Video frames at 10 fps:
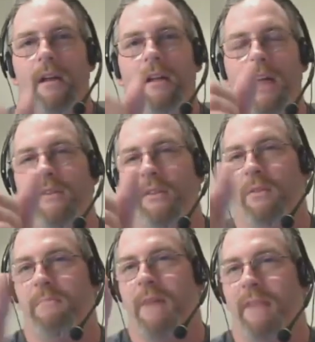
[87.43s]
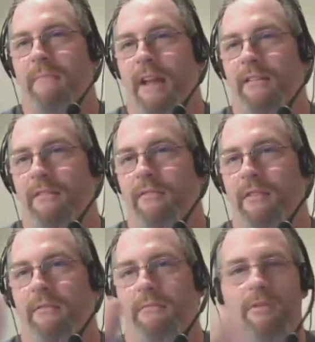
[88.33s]
Down the little bottom end of
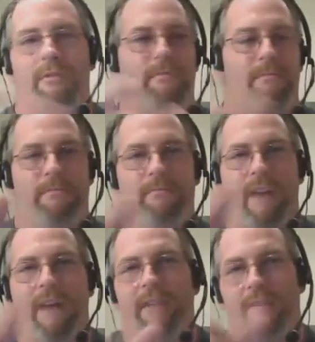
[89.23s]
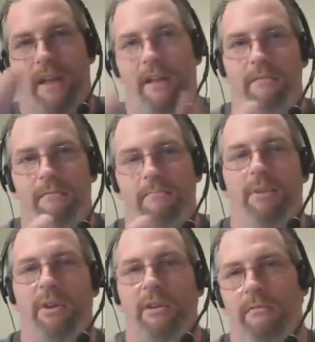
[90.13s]
the graphic, they can
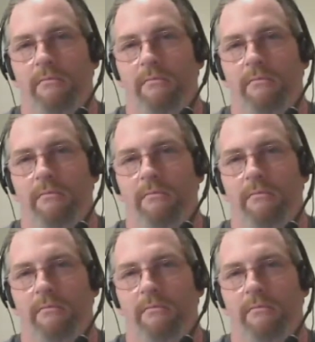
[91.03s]
put